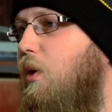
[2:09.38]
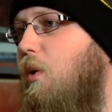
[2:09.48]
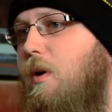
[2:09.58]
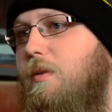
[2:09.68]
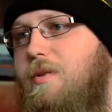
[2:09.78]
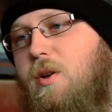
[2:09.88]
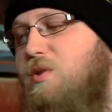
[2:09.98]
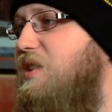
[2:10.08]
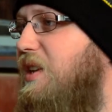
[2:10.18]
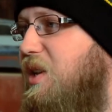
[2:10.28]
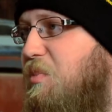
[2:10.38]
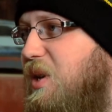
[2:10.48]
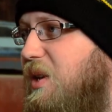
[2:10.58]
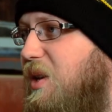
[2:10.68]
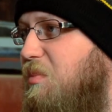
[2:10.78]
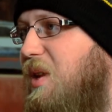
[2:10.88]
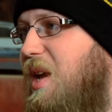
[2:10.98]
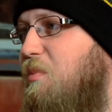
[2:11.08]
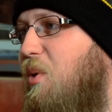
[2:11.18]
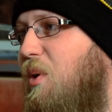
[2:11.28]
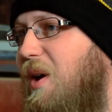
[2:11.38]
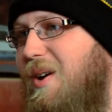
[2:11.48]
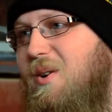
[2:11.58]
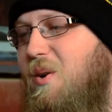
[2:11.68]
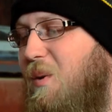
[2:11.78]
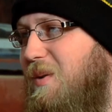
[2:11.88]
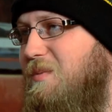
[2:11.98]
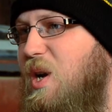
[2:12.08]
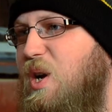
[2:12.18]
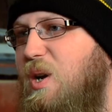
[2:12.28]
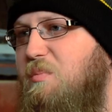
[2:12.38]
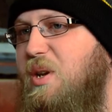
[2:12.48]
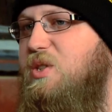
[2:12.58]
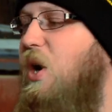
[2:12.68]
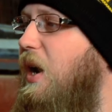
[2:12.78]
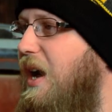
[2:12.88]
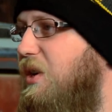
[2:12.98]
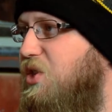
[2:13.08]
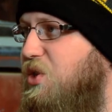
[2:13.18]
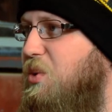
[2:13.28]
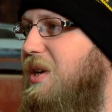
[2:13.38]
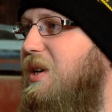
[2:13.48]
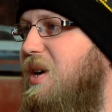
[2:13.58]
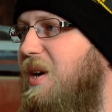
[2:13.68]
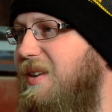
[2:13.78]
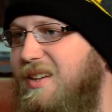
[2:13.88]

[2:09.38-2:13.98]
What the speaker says: or, you know, sneaking a peek at a Playboy, or being taught how to shoot a gun.